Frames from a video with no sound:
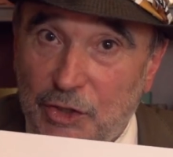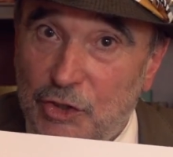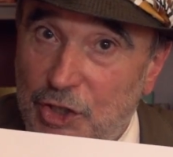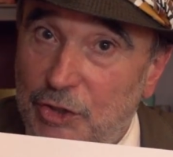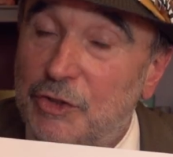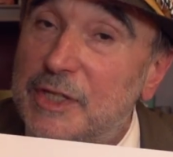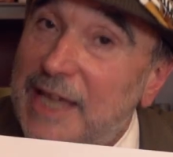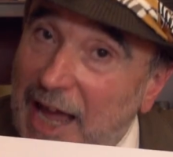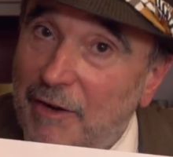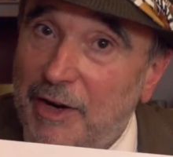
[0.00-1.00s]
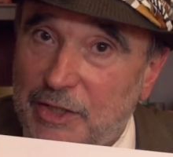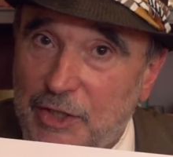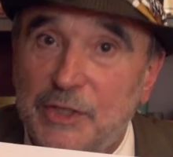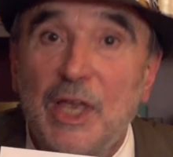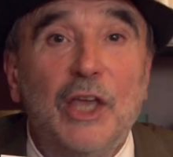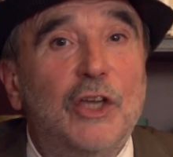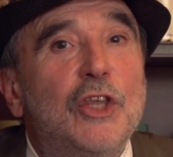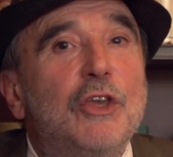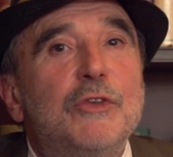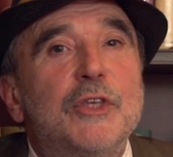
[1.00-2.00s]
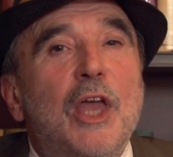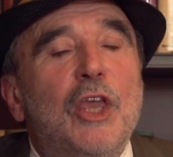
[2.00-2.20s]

children's characters can use